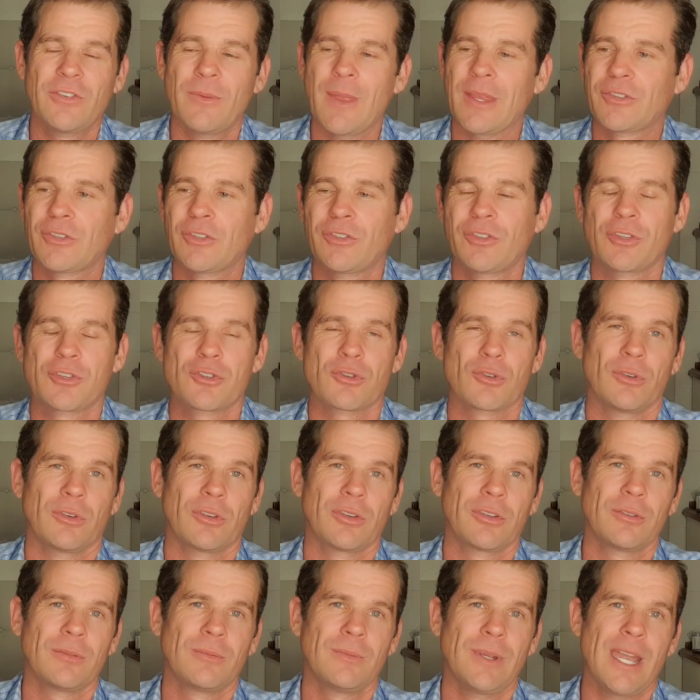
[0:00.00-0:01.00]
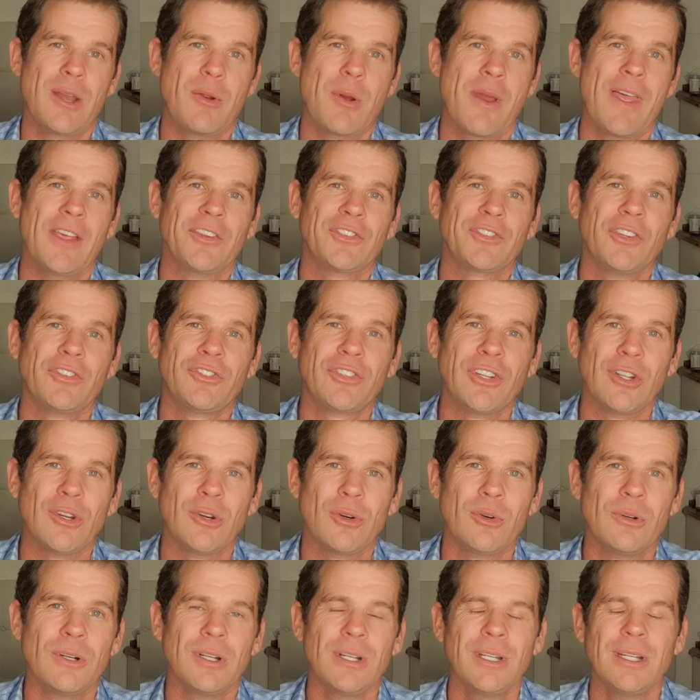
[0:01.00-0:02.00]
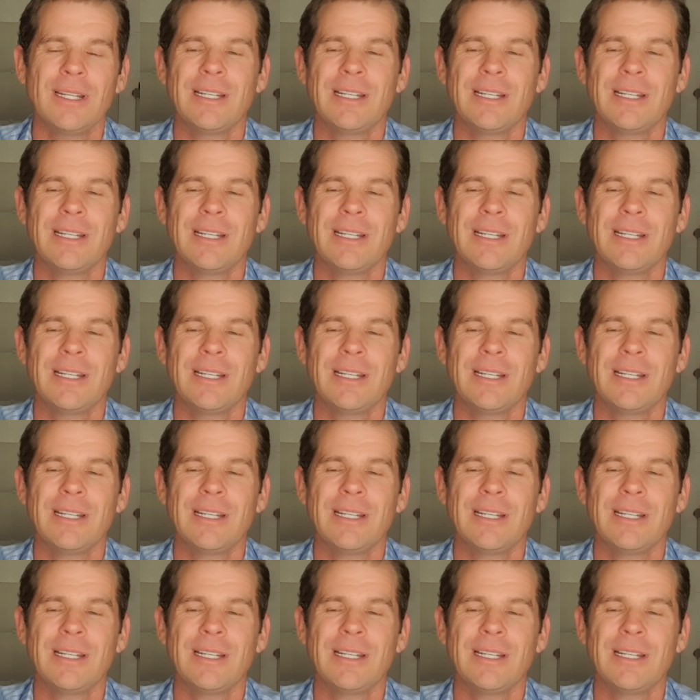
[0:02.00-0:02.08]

That's just the truth. Anyway, that's the deal.